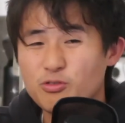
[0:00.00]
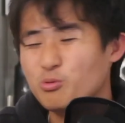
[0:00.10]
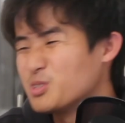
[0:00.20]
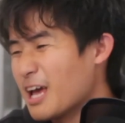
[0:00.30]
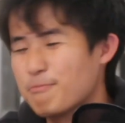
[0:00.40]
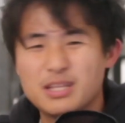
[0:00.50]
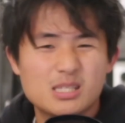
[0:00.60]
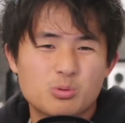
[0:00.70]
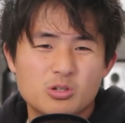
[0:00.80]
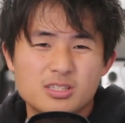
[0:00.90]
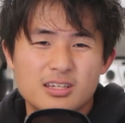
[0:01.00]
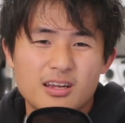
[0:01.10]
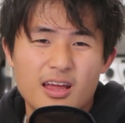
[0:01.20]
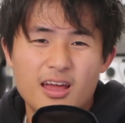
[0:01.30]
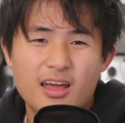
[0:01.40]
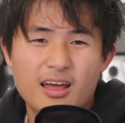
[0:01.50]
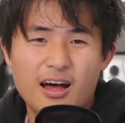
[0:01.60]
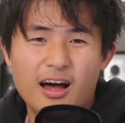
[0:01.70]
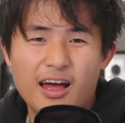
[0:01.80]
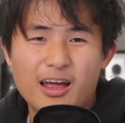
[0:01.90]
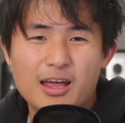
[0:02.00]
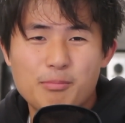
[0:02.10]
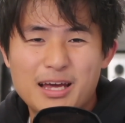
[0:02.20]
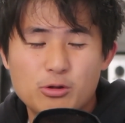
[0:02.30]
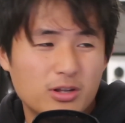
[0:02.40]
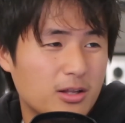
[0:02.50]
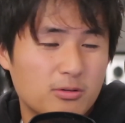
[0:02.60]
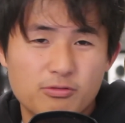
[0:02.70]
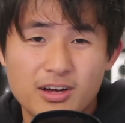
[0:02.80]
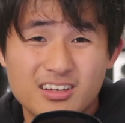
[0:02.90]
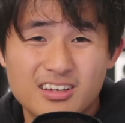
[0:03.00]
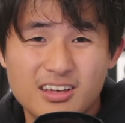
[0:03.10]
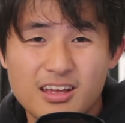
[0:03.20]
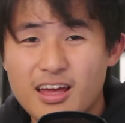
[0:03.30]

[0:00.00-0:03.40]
for a Japanese person, it might look a little funky.